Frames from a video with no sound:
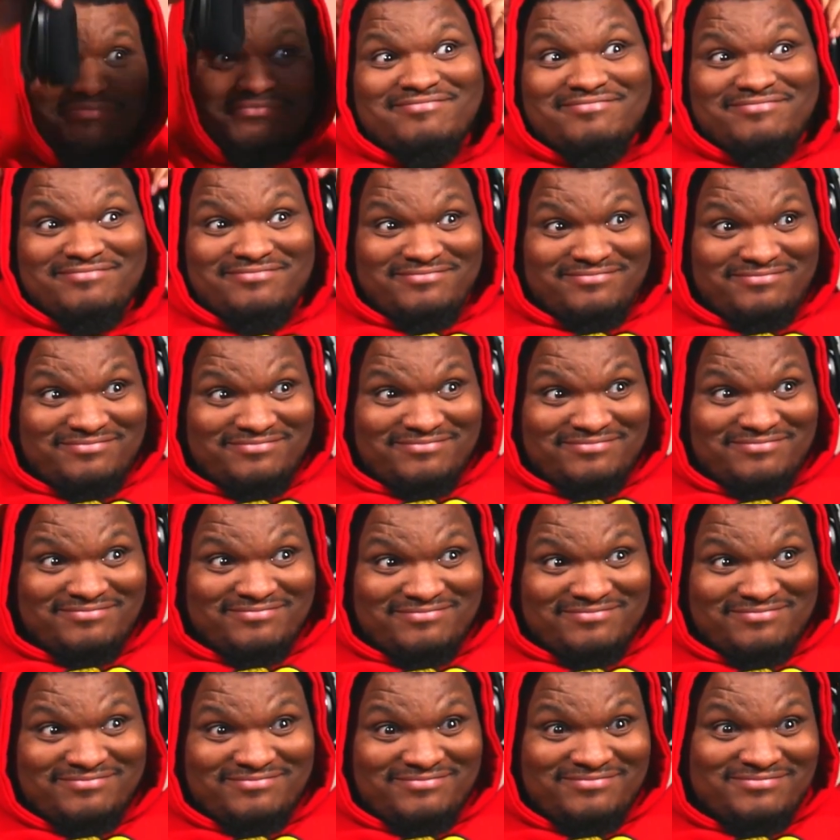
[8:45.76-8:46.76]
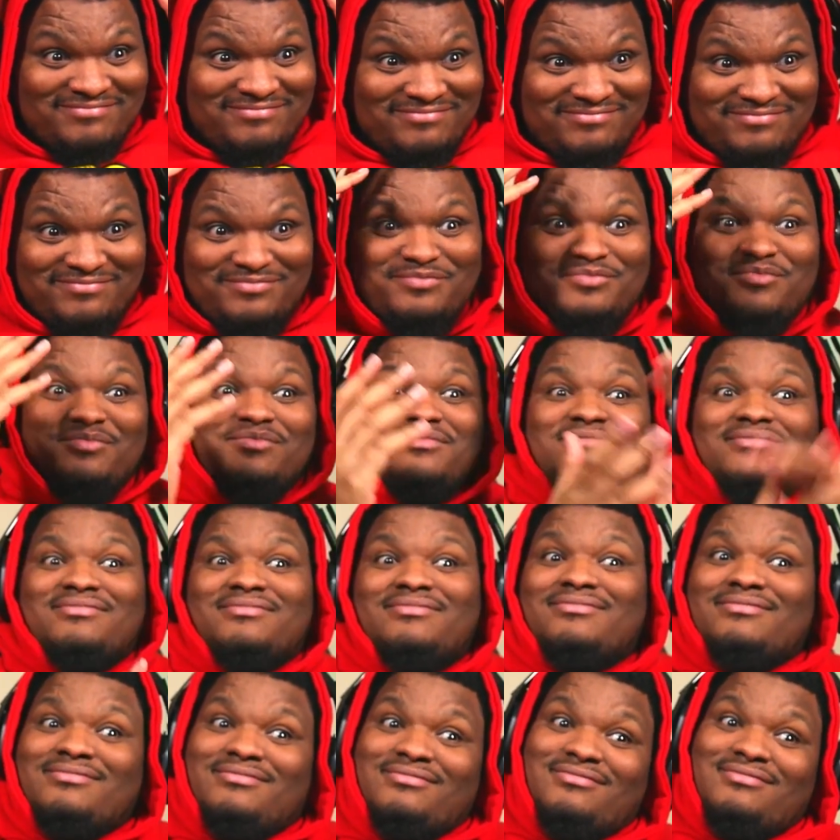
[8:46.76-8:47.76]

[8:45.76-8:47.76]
Nobody speaks.